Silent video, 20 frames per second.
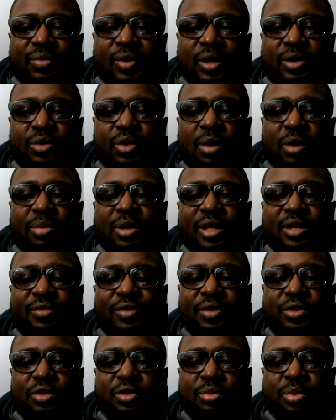Do I believe
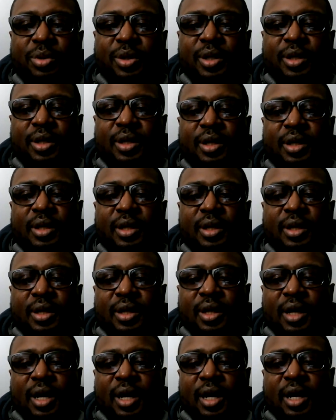in Cooper?
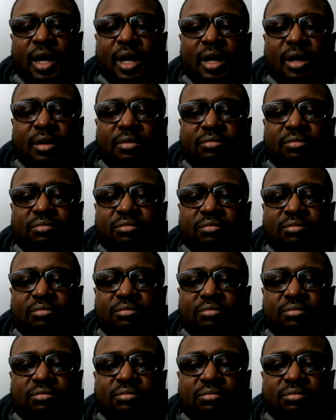Um,
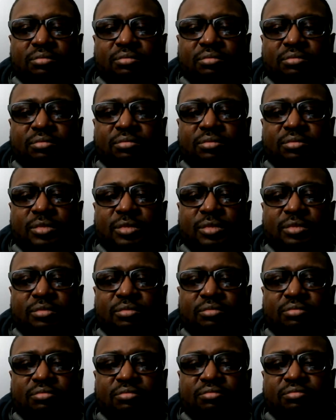
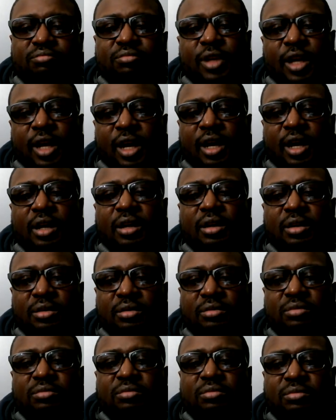yeah,
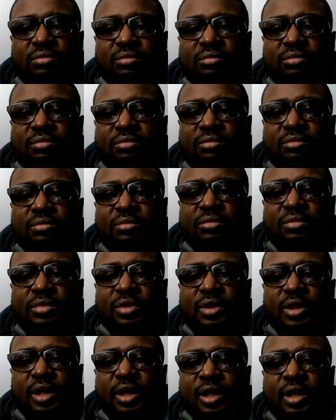
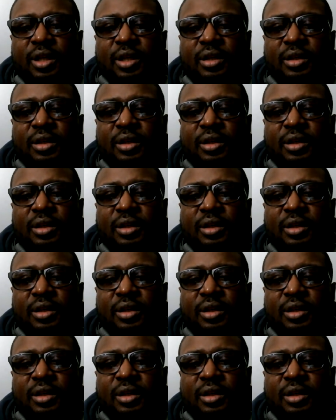yeah,